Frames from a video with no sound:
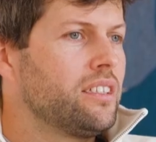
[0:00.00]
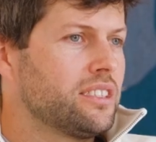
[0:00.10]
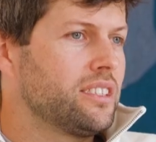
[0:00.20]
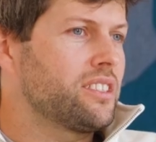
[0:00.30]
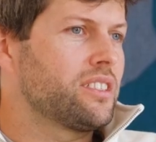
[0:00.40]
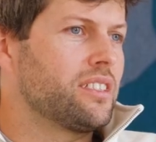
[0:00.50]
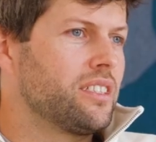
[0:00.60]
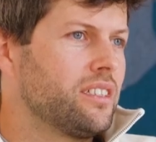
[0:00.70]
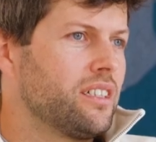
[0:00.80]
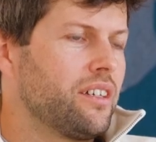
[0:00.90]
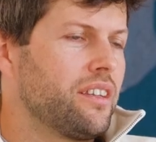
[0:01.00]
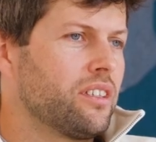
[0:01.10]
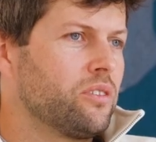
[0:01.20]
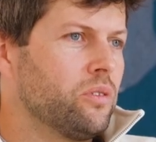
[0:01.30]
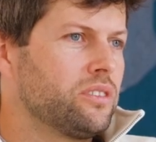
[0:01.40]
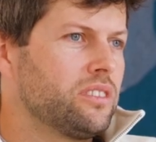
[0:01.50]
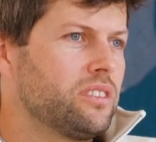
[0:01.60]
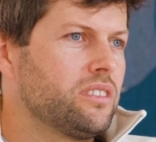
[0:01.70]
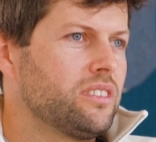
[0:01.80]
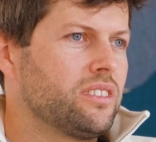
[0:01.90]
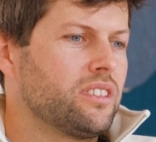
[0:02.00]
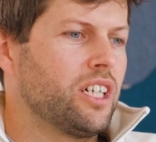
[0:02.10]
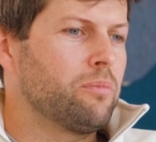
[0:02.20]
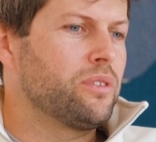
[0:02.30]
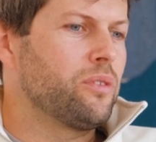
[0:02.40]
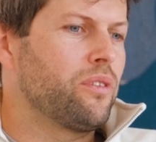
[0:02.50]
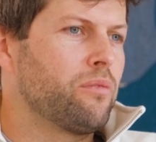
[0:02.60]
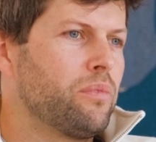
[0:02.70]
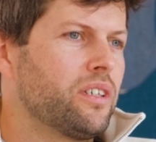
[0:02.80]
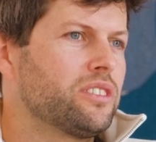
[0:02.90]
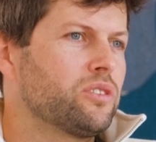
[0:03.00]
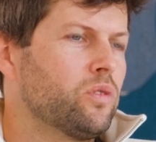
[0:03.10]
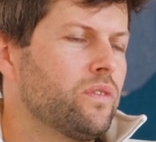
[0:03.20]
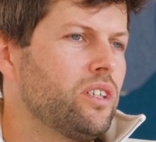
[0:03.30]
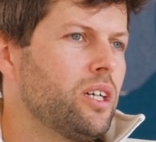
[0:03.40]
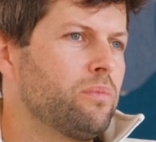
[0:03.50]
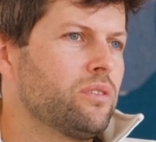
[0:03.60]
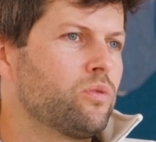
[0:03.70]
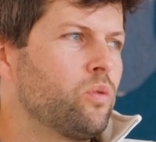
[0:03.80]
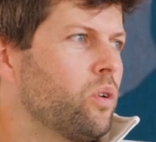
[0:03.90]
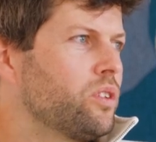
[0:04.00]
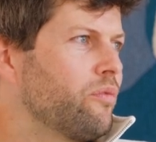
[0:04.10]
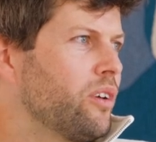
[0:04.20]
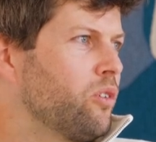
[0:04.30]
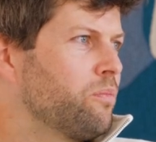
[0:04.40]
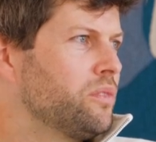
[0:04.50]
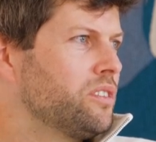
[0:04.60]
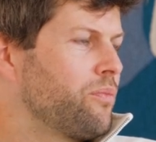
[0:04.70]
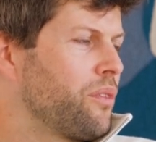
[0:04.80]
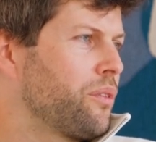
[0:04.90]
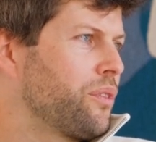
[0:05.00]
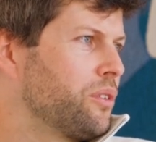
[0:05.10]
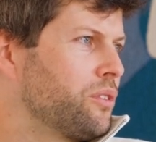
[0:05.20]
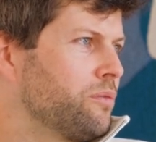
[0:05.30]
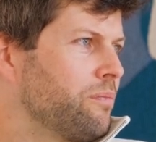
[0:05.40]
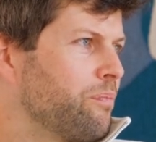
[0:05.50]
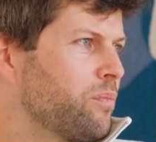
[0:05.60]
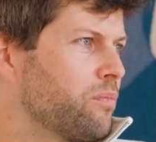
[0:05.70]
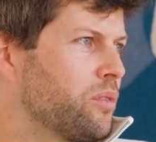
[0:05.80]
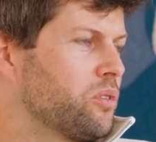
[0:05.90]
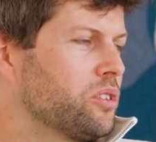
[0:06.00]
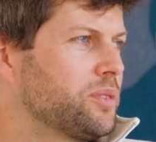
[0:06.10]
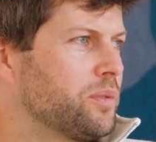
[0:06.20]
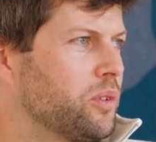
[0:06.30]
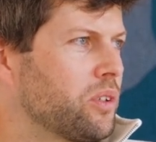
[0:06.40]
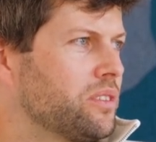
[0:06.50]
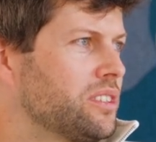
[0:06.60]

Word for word: Yes, actually, I think Gnosis is the company with the biggest overlap in core development with Ethereum because we work on